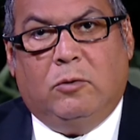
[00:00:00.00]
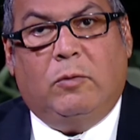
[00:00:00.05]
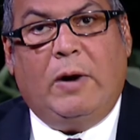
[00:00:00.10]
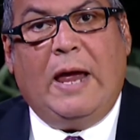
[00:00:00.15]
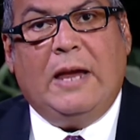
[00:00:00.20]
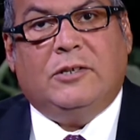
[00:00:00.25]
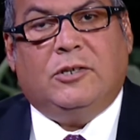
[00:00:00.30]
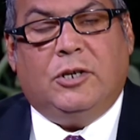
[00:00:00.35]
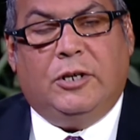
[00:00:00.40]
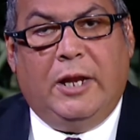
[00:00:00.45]

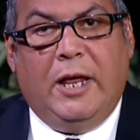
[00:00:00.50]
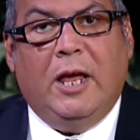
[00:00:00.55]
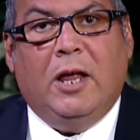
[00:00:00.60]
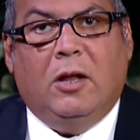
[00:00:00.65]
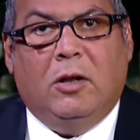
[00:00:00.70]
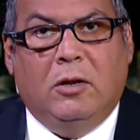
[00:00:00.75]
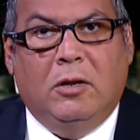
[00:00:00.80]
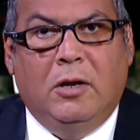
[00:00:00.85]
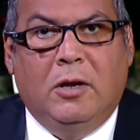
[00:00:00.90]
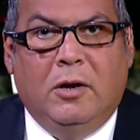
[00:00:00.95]

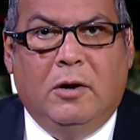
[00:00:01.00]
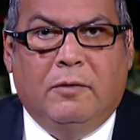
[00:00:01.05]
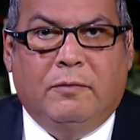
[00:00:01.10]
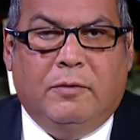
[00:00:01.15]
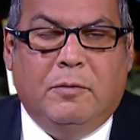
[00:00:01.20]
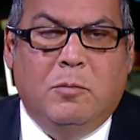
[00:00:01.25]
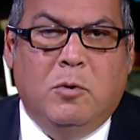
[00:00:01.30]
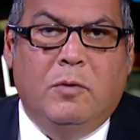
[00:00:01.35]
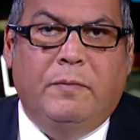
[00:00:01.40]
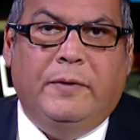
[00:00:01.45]
rationale
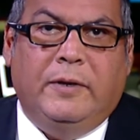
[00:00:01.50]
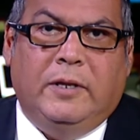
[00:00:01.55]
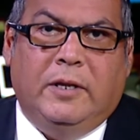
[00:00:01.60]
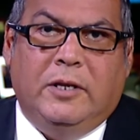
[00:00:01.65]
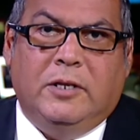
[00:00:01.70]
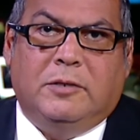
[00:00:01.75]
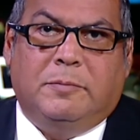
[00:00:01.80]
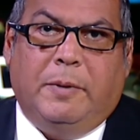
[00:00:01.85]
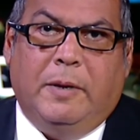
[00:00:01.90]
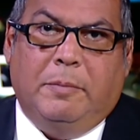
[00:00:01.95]
for moving
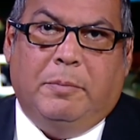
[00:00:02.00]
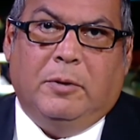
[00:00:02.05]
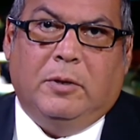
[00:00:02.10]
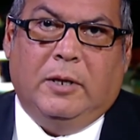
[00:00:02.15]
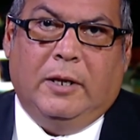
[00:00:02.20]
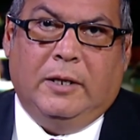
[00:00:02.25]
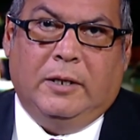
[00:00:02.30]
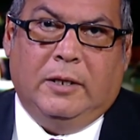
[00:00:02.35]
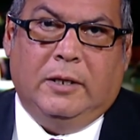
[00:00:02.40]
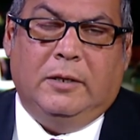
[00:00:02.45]
these people?
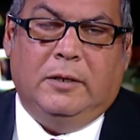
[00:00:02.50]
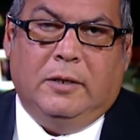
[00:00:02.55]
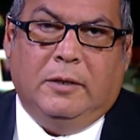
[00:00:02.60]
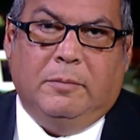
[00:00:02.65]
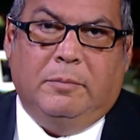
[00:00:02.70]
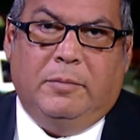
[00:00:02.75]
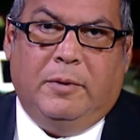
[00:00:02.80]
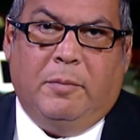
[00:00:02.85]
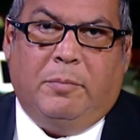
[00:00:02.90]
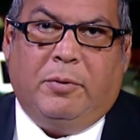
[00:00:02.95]
And the,
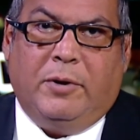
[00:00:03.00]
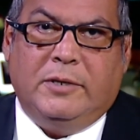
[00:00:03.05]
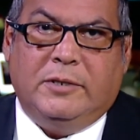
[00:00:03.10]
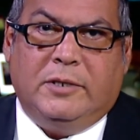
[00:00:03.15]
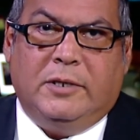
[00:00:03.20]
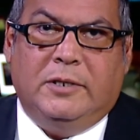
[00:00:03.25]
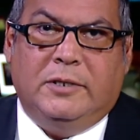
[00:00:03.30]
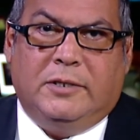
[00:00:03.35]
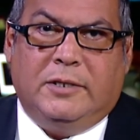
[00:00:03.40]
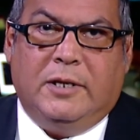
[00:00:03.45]
the
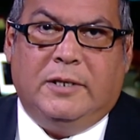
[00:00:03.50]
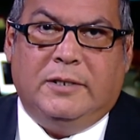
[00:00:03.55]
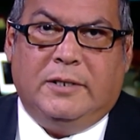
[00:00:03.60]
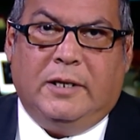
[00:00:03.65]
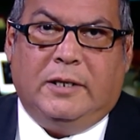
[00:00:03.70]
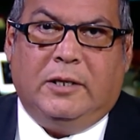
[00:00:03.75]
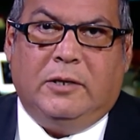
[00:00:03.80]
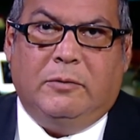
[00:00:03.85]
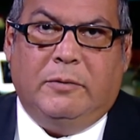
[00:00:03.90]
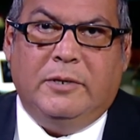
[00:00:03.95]
president says
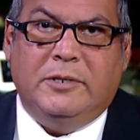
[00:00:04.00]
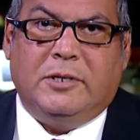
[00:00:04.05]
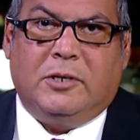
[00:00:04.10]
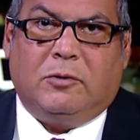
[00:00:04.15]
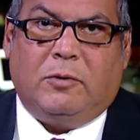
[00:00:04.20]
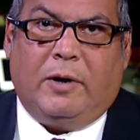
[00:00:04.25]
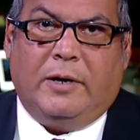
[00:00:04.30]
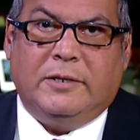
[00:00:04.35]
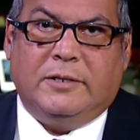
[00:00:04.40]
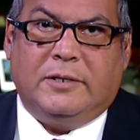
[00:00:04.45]
that there is a
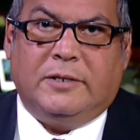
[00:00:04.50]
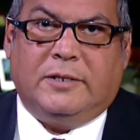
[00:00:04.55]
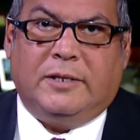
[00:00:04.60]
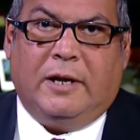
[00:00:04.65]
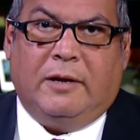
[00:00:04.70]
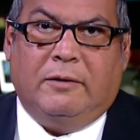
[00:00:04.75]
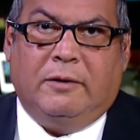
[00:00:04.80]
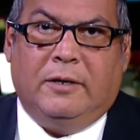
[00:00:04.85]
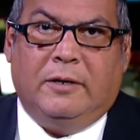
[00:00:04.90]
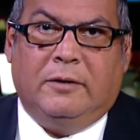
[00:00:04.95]
crisis
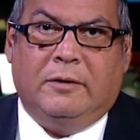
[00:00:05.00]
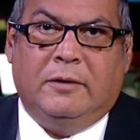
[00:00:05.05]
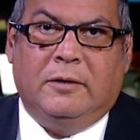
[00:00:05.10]
down there.